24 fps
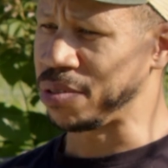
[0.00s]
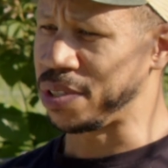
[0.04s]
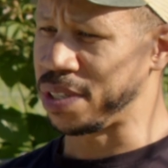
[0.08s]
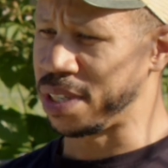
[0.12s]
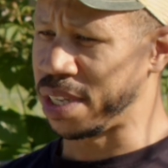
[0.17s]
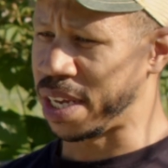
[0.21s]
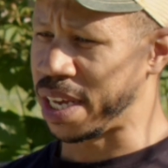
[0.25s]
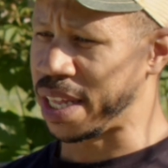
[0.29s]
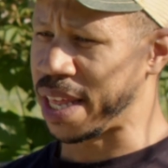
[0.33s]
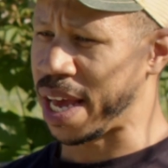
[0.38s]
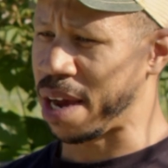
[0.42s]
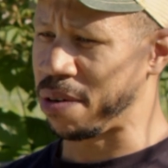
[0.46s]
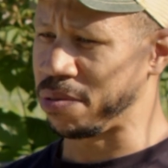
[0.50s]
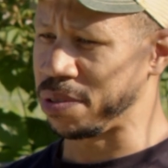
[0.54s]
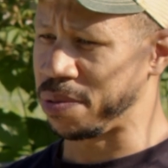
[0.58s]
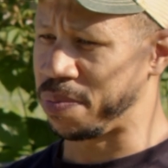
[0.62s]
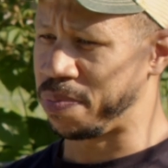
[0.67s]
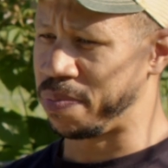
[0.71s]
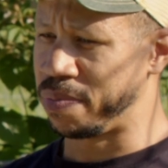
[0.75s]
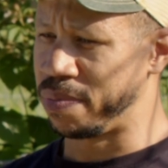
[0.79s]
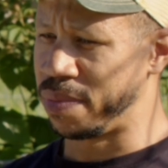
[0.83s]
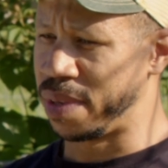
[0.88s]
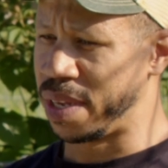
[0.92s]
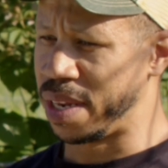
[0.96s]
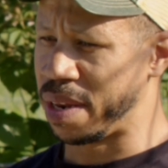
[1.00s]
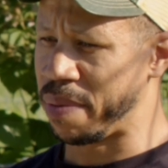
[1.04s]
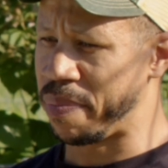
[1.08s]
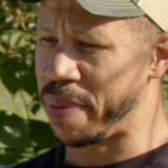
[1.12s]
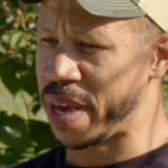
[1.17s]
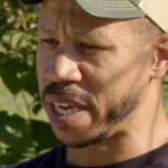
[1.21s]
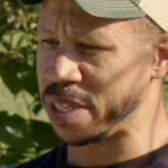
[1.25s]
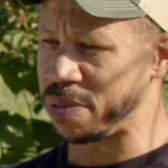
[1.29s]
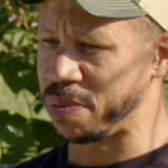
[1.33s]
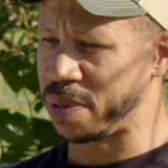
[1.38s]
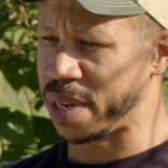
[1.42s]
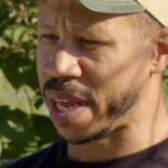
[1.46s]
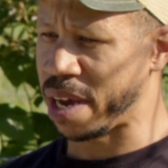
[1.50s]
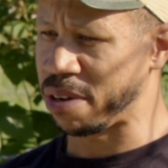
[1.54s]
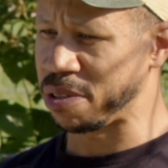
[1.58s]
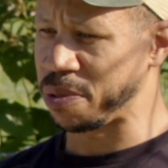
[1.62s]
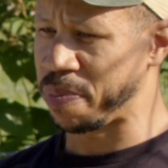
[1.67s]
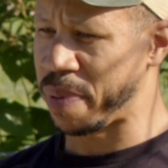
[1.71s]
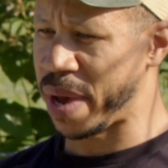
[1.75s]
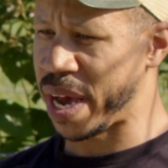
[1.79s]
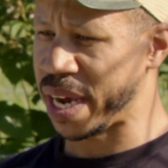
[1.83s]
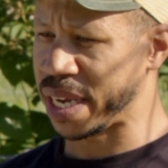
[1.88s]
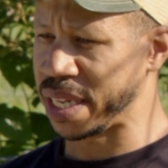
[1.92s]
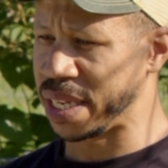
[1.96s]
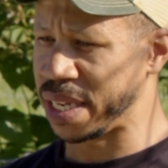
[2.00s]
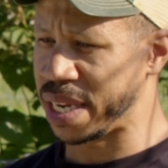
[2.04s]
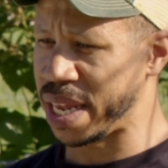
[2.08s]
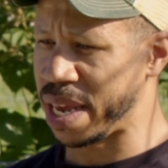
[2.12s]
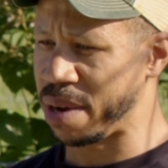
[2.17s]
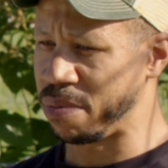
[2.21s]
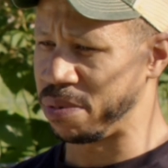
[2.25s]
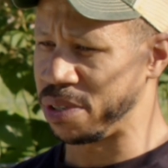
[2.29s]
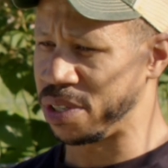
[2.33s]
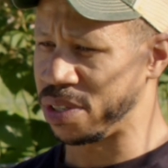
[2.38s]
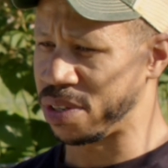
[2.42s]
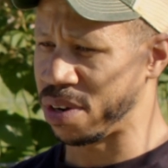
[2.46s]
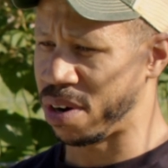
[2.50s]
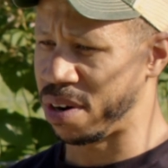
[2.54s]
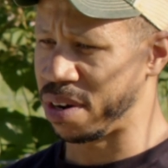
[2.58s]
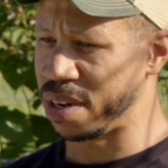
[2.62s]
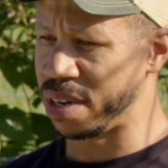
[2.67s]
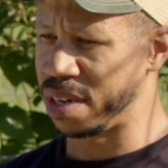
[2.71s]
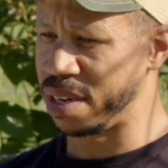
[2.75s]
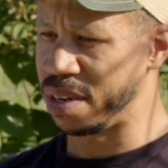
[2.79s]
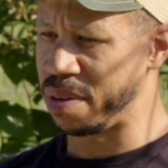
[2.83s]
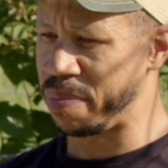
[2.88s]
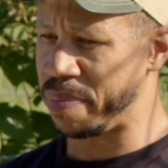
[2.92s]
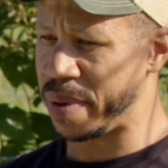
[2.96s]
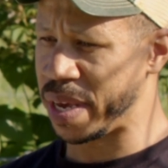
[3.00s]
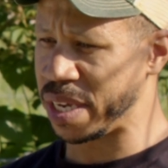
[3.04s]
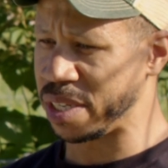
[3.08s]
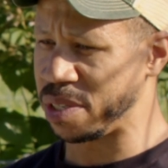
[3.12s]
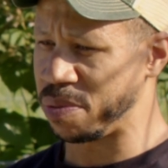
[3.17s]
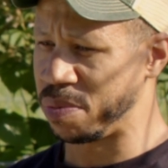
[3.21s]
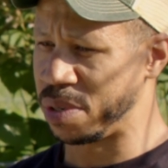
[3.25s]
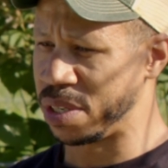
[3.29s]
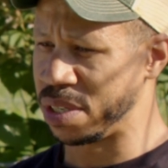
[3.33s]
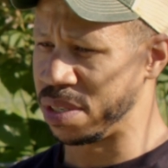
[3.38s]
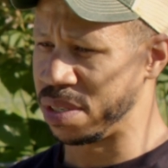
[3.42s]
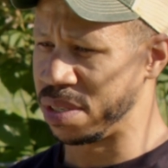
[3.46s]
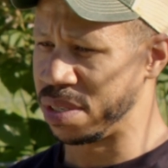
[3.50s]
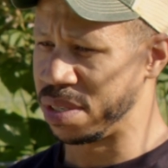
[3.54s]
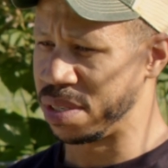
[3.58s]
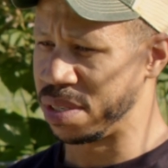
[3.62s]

was, that was in the basement. That was back in the day. We started in the basement.